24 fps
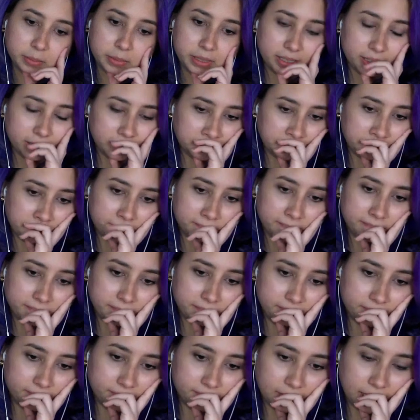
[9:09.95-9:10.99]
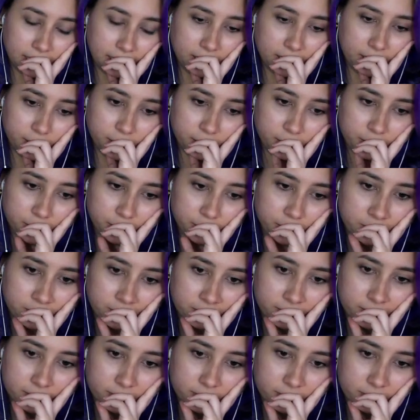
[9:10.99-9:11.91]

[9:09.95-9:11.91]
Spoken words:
mean, hello.